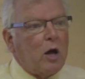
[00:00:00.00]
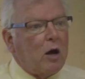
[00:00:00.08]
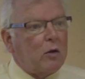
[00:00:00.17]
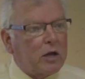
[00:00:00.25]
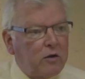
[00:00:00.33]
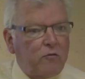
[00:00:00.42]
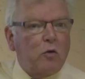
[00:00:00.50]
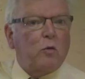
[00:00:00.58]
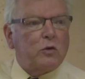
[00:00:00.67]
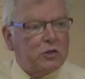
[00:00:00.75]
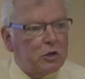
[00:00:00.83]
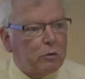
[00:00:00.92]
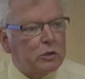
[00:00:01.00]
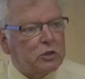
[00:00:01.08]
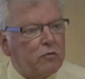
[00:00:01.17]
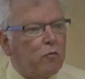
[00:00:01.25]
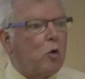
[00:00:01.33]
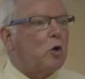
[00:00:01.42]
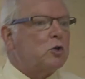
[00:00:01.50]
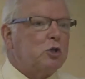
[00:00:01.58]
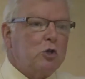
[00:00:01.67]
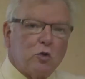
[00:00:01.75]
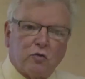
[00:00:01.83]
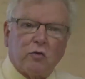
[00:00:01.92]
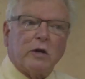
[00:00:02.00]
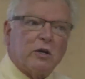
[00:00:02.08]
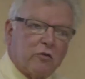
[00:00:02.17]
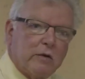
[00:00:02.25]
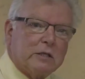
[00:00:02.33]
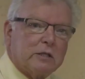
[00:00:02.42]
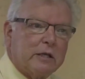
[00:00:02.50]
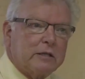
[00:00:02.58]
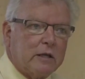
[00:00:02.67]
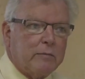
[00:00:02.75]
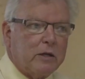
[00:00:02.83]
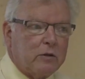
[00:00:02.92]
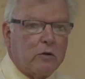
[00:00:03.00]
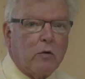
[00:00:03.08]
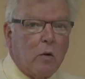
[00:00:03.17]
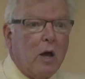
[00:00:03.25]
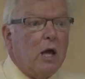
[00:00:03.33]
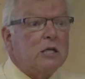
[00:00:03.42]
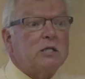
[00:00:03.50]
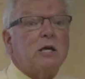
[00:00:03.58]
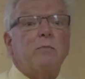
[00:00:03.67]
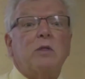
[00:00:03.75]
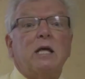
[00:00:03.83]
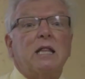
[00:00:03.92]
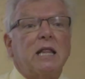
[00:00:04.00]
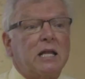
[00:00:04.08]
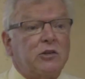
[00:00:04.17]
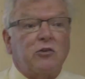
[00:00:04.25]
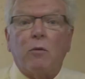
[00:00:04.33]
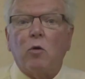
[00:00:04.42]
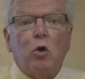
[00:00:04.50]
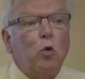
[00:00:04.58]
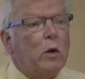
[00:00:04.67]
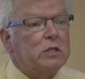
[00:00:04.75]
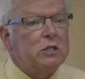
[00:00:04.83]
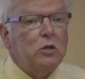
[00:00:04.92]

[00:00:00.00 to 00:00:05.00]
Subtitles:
I'll give you a series of words and you'll try to translate them into something that someone who has